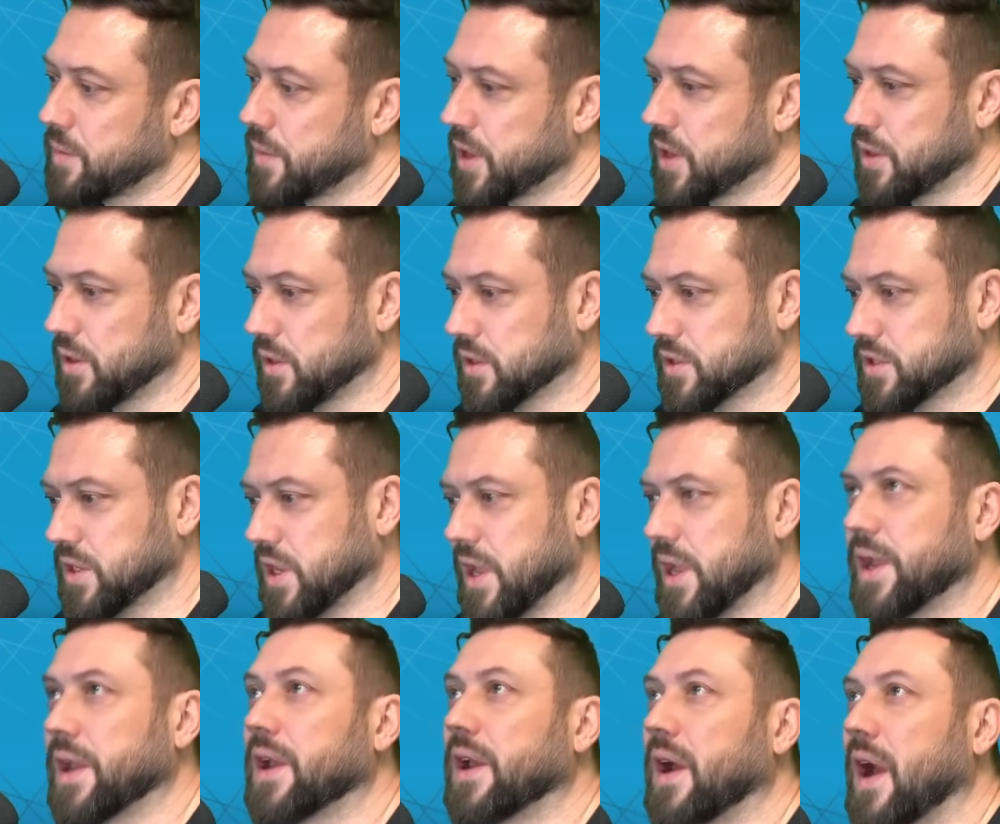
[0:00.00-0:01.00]
But it looks
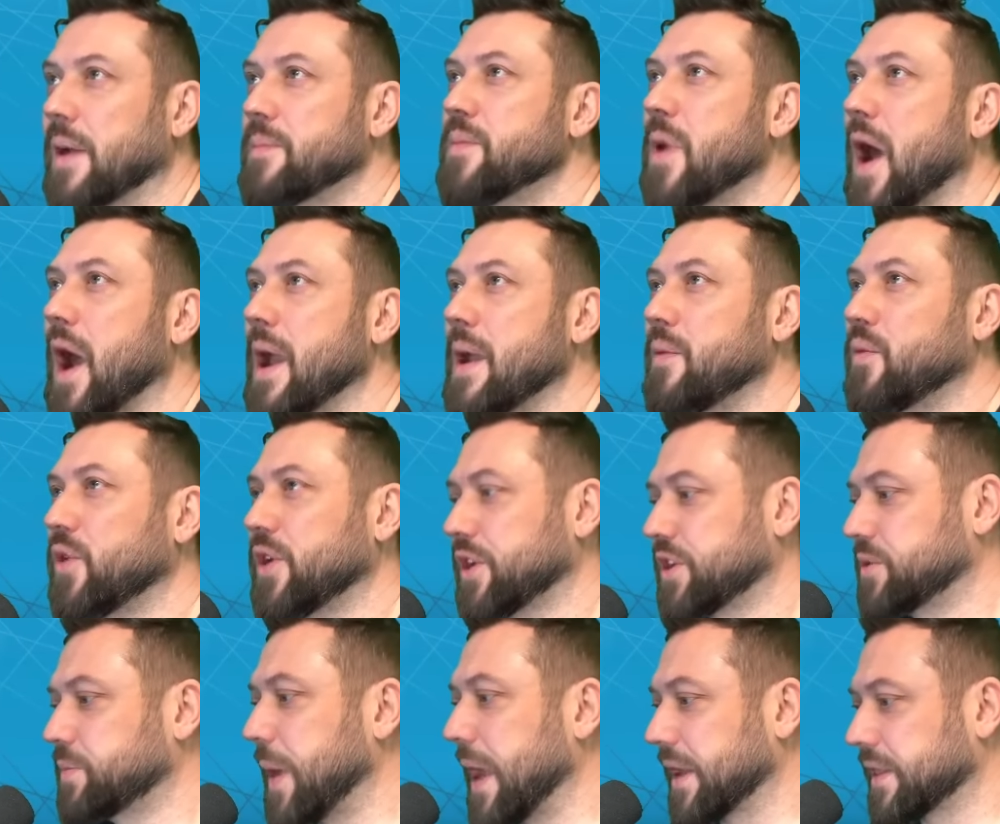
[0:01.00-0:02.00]
like I'm I would
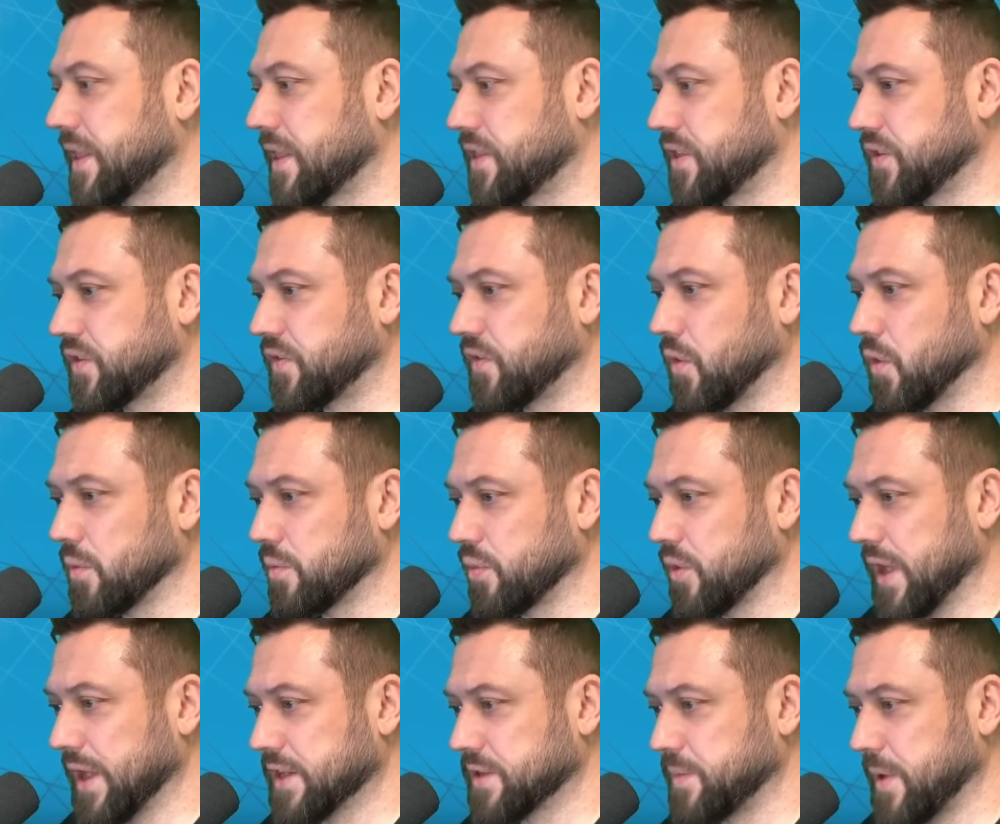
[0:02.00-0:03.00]
expect that this four
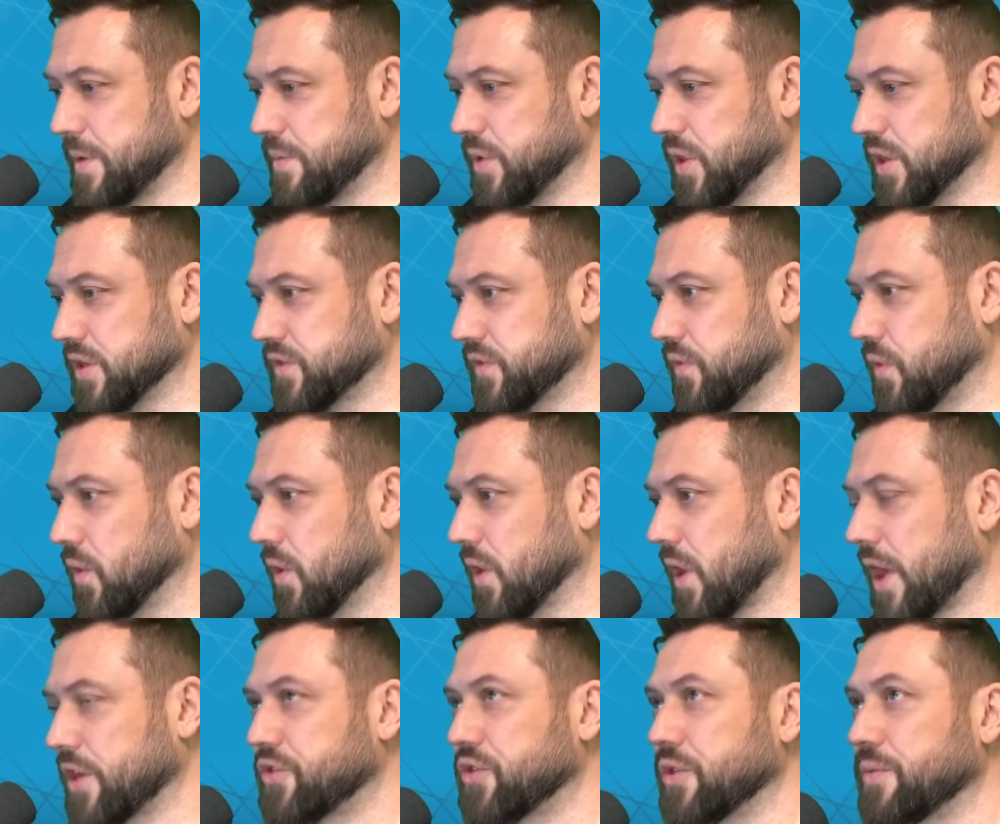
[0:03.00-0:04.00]
breaks my plus
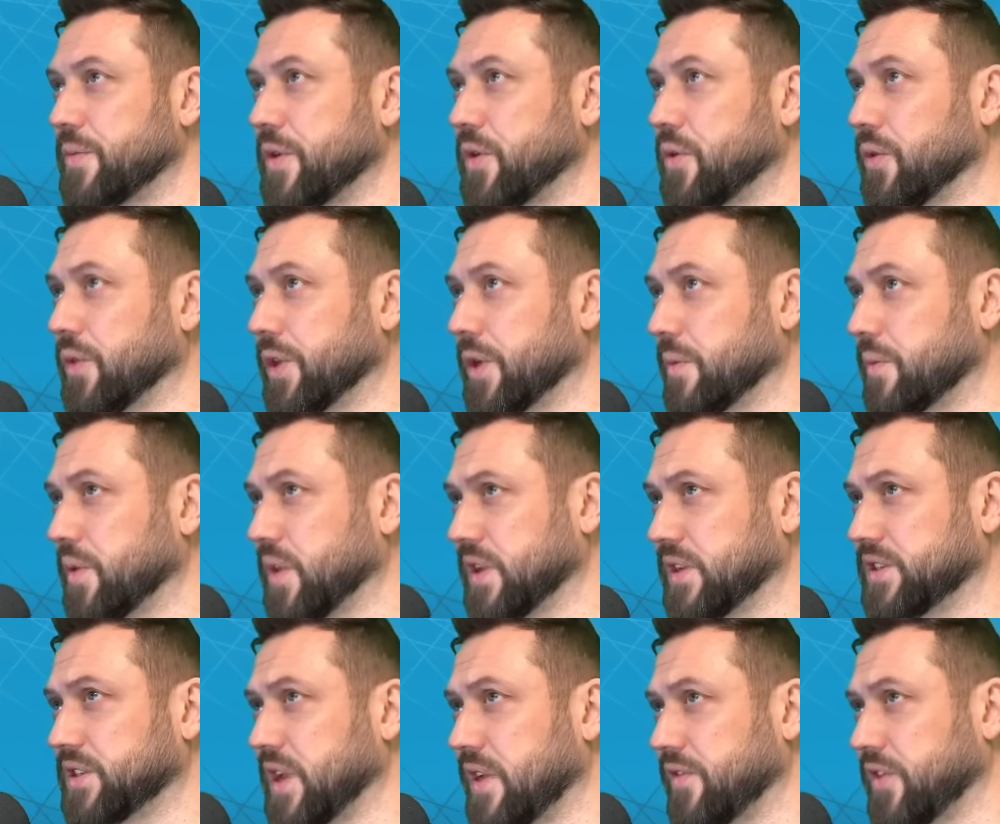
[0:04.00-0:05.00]
four. I shouldn't be holding a
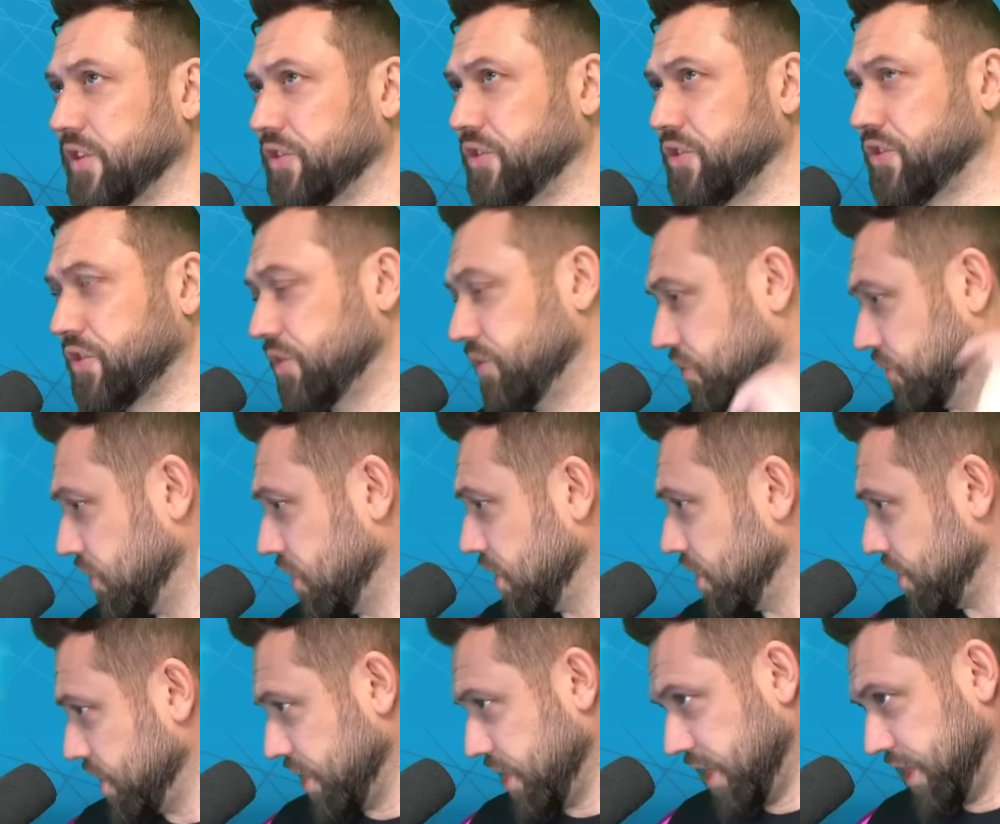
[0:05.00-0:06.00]
plus seven. It's too
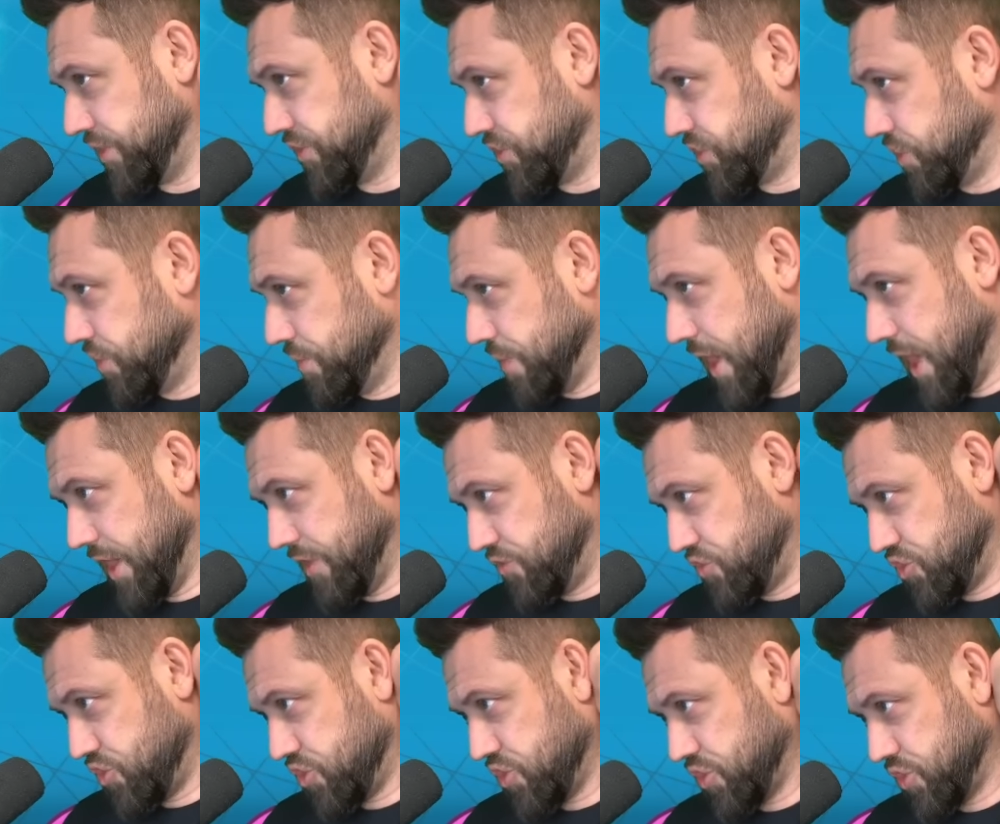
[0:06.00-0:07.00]
it's too
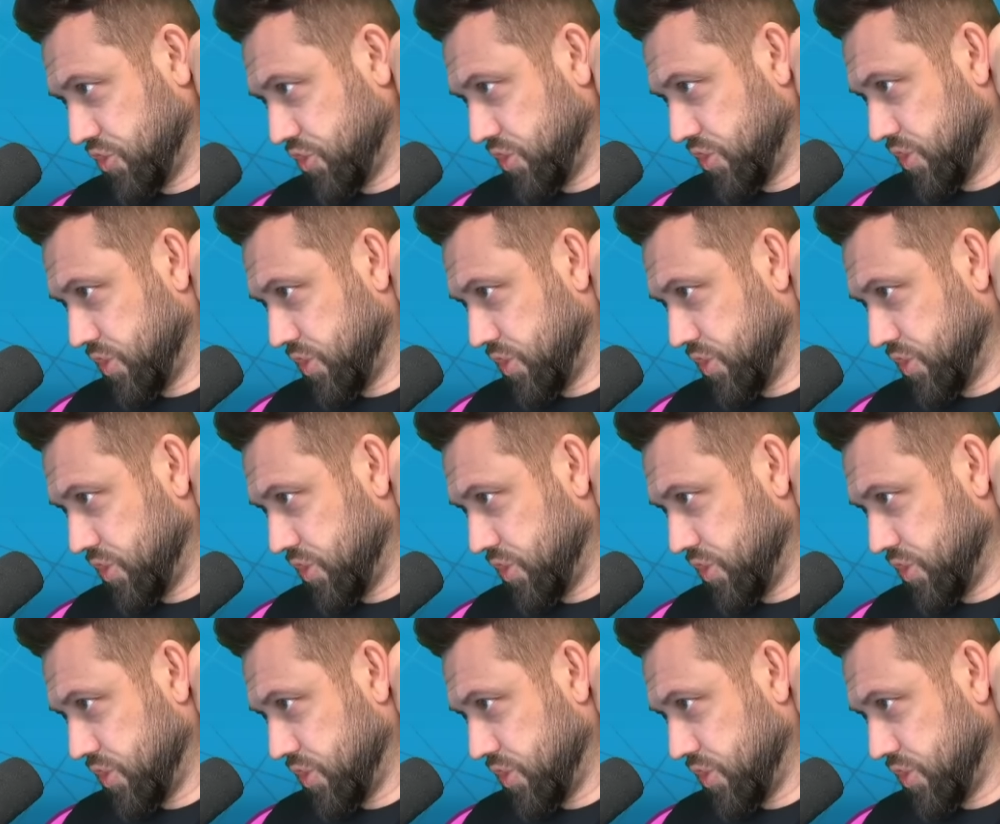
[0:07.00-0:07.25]
much.